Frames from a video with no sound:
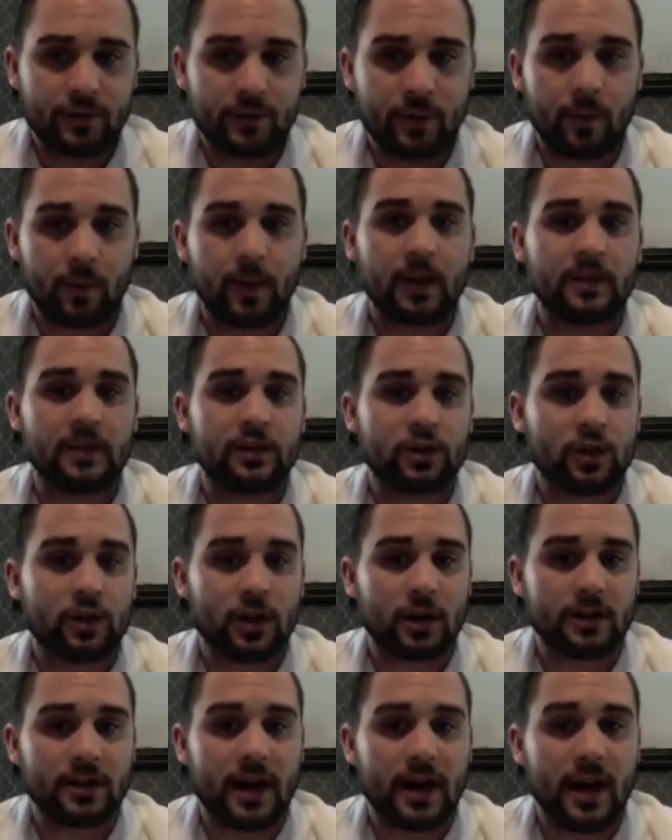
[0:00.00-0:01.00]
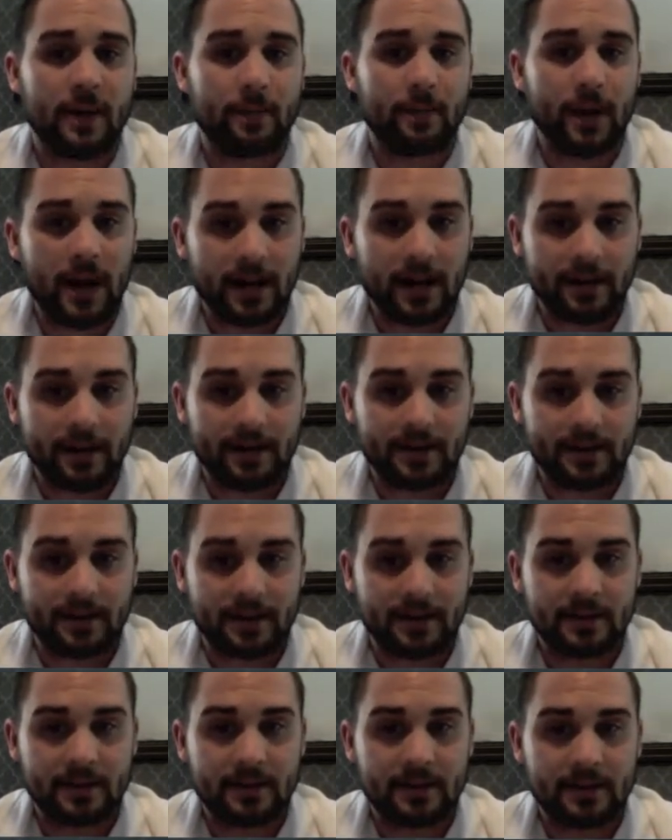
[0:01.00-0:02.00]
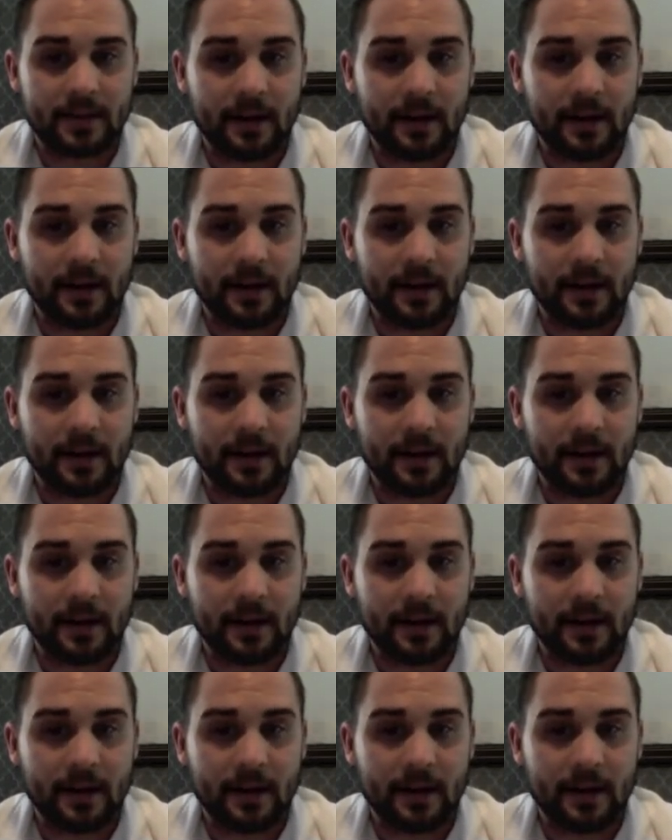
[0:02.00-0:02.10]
Then we construct a hypothesis.